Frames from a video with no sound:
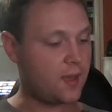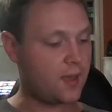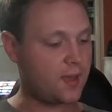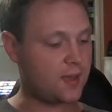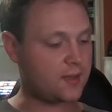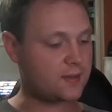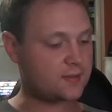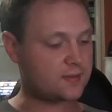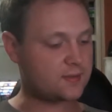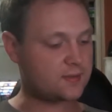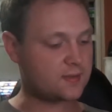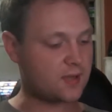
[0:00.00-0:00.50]

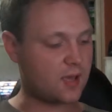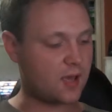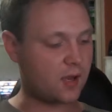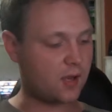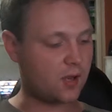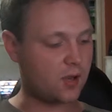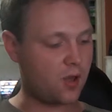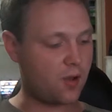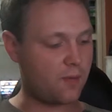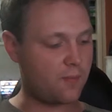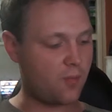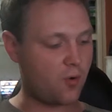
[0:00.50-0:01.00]
It's a
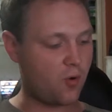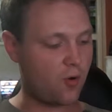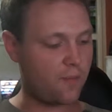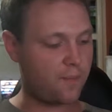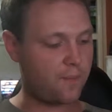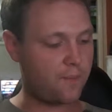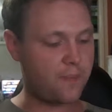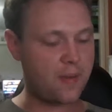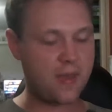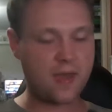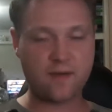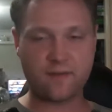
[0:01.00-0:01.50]
lot more
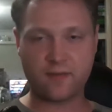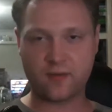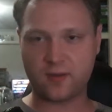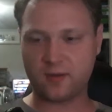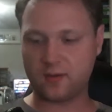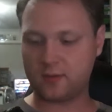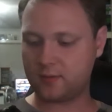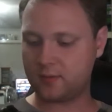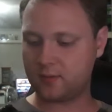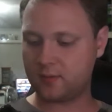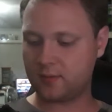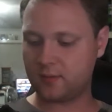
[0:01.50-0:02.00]

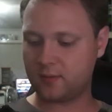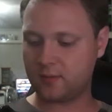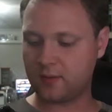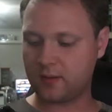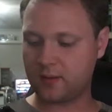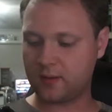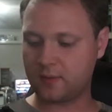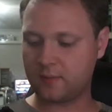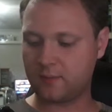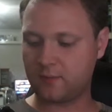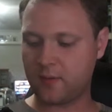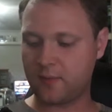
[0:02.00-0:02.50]
pivot,
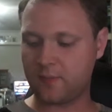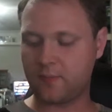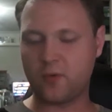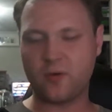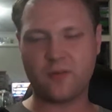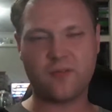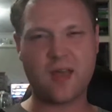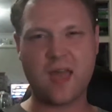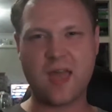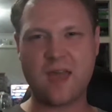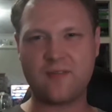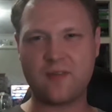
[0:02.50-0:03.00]
like more
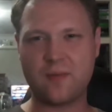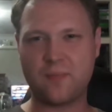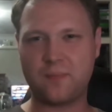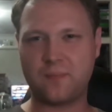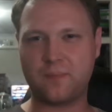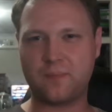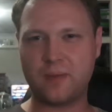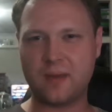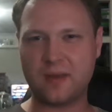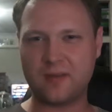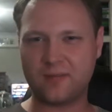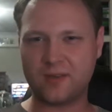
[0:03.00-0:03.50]
of a heavy
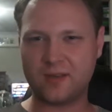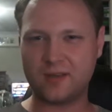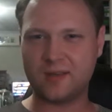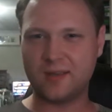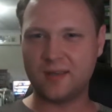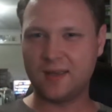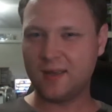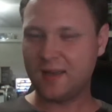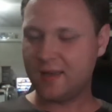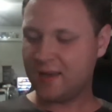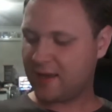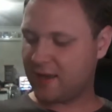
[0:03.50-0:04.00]
pivot,
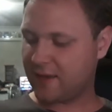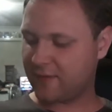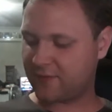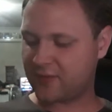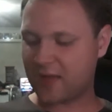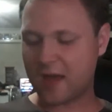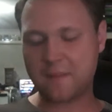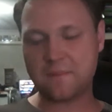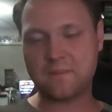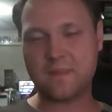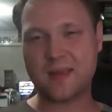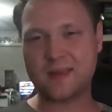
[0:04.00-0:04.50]
if
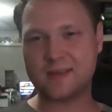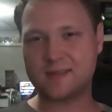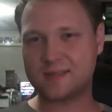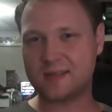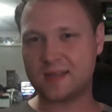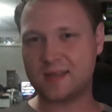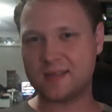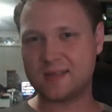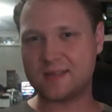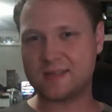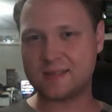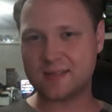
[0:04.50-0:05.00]
that makes
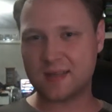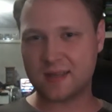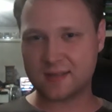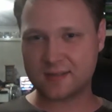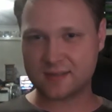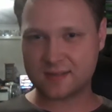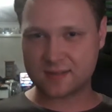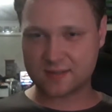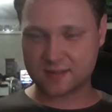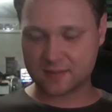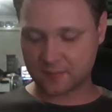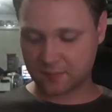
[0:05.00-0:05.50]
any
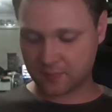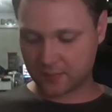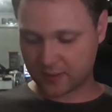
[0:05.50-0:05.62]
sense.